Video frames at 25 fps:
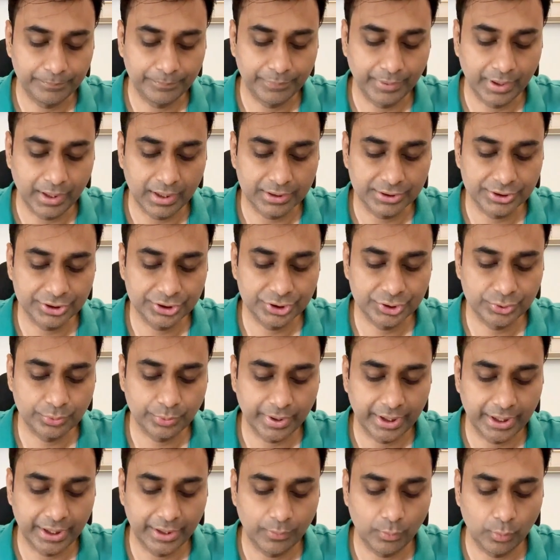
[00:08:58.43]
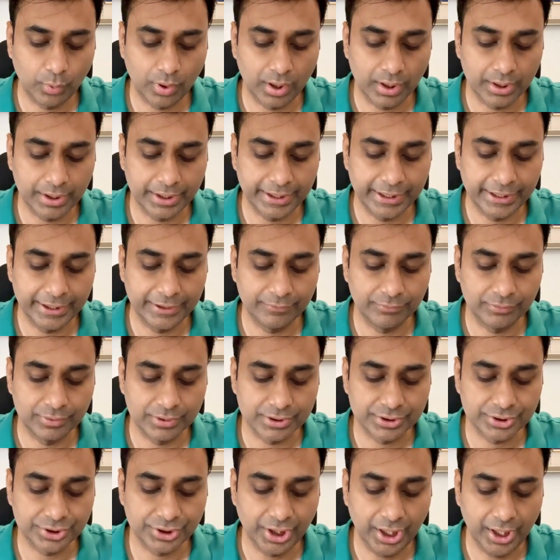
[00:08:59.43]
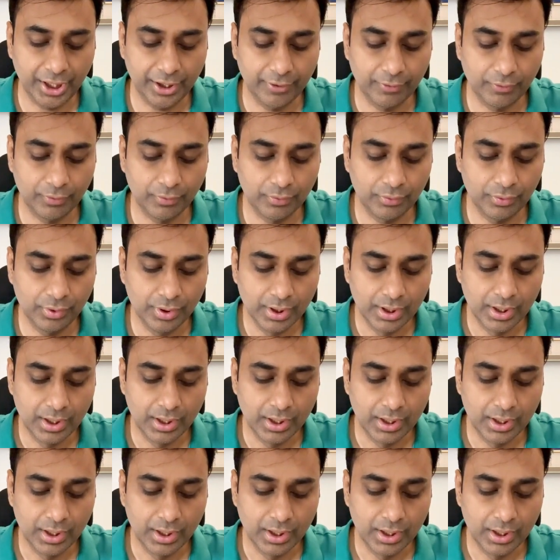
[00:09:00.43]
plus 21 equals 0,